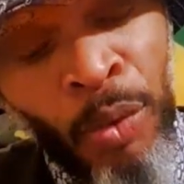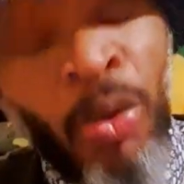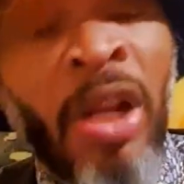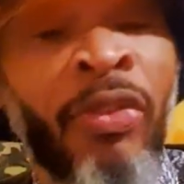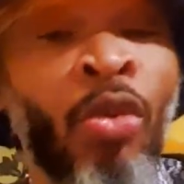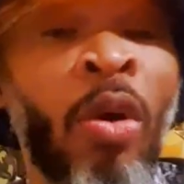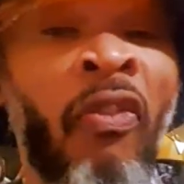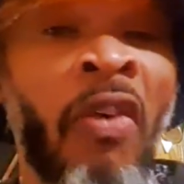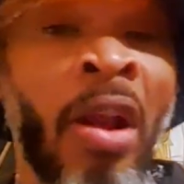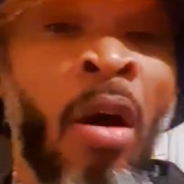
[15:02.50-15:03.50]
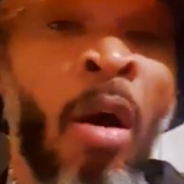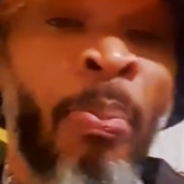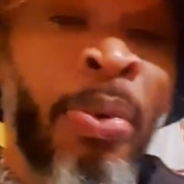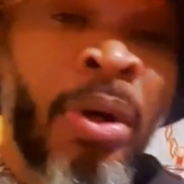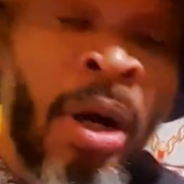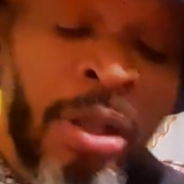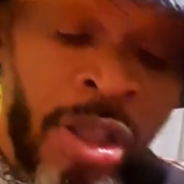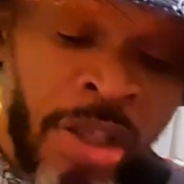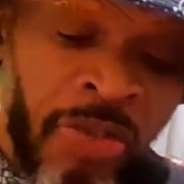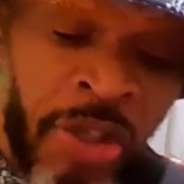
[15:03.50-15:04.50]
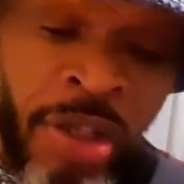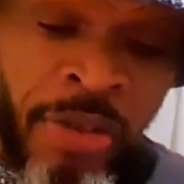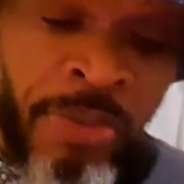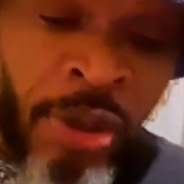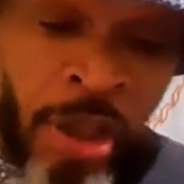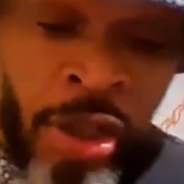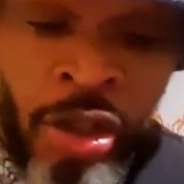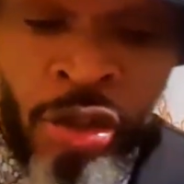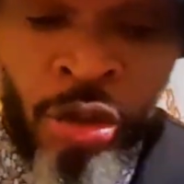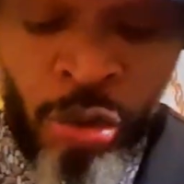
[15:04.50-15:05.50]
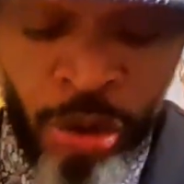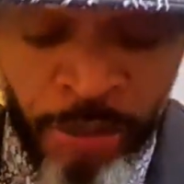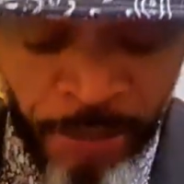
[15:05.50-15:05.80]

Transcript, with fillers: we'll have to do a follow up on this video to tell you the truth